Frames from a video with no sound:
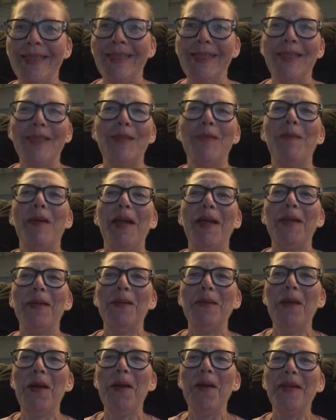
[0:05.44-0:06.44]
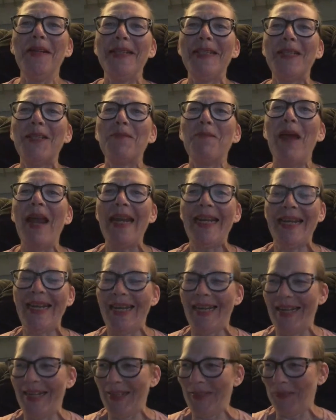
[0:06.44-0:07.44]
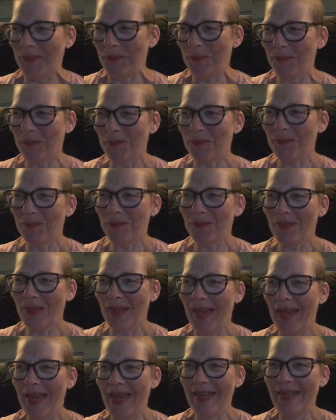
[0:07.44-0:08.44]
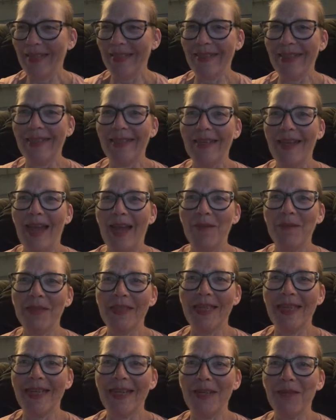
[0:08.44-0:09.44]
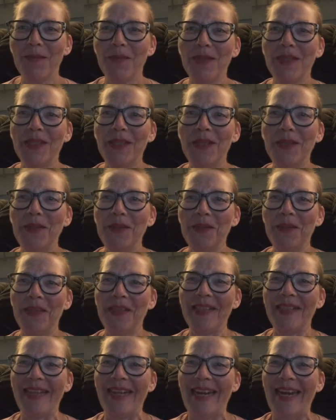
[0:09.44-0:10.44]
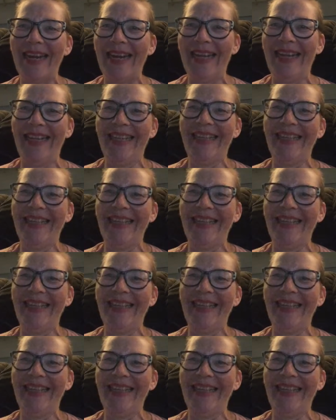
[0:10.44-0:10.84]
is my Ulog 20, and I'm saying it with a U today.